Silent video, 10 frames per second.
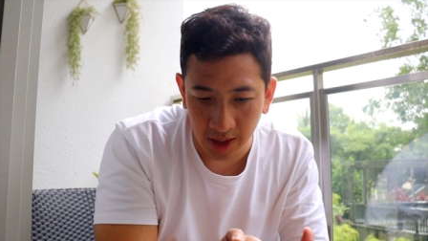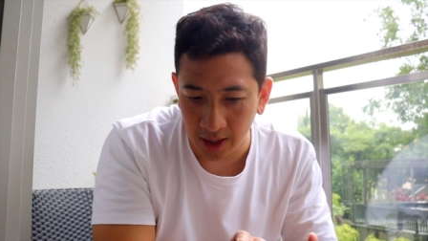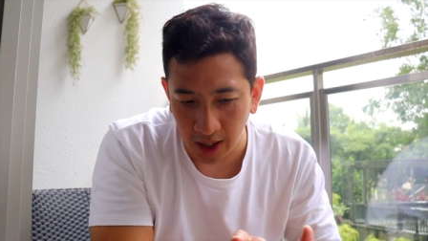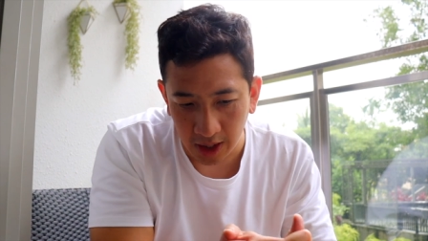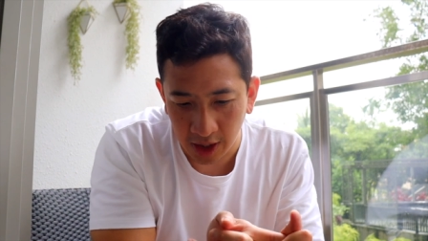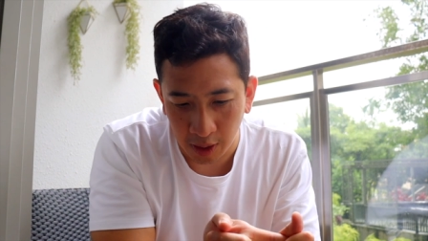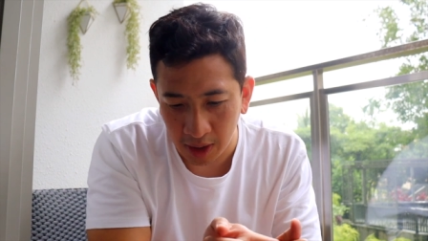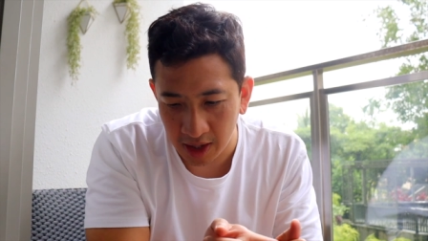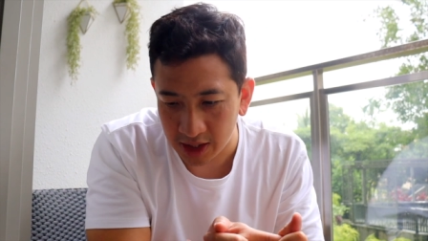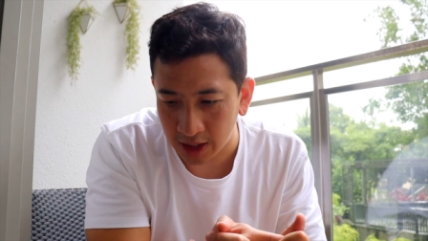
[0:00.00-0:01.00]
I don't know
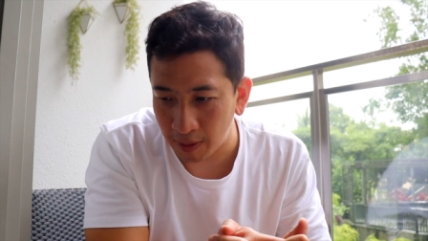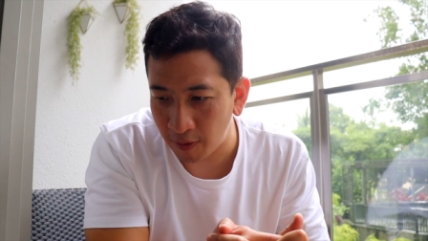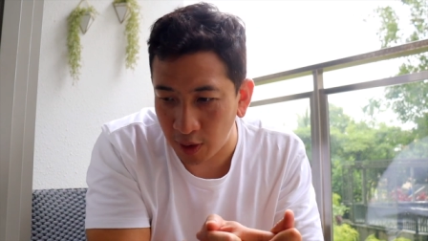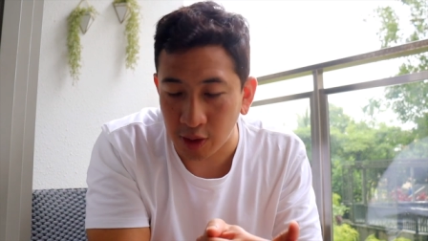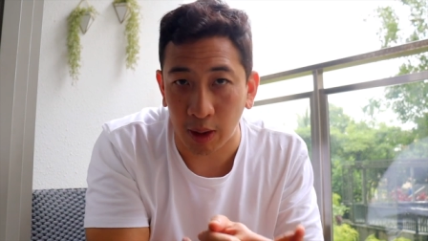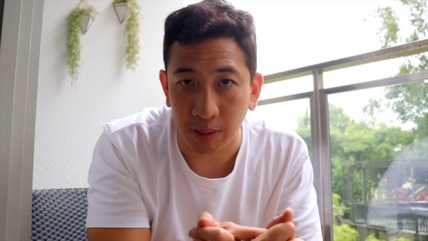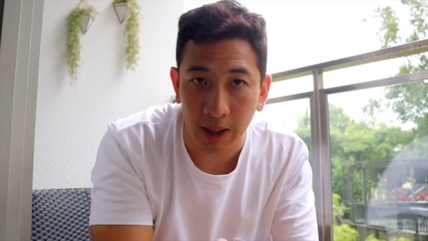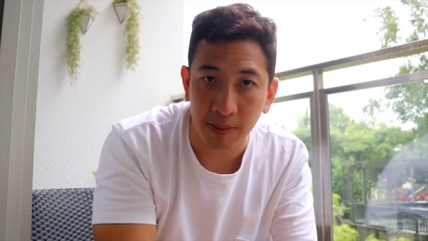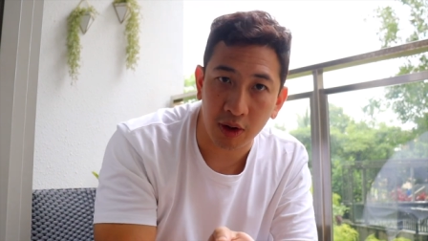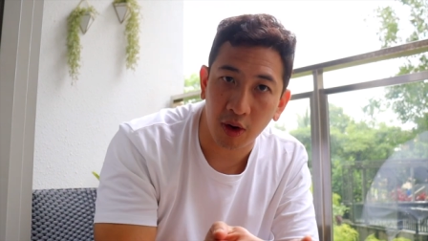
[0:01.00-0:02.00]
whether this is going to be a few top
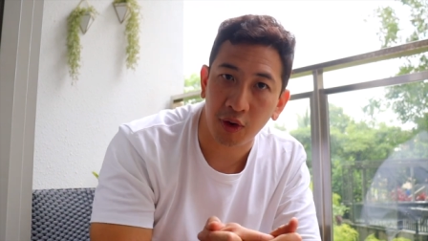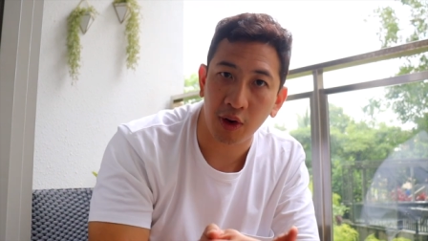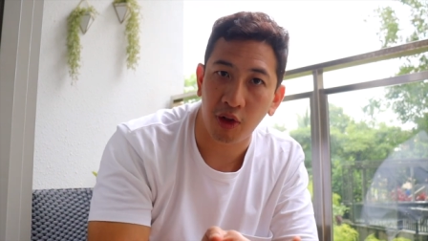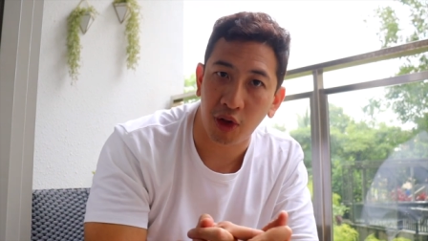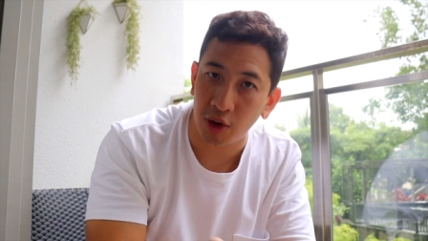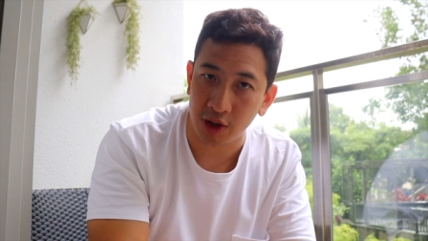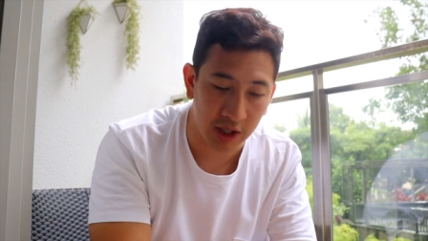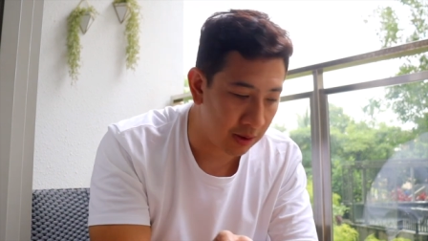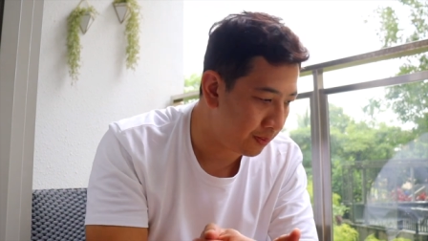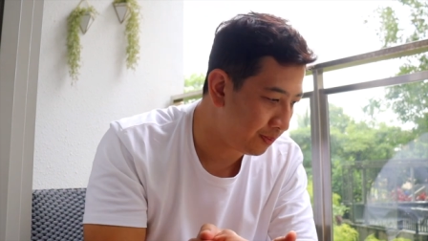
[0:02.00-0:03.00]
tips or a few thoughts.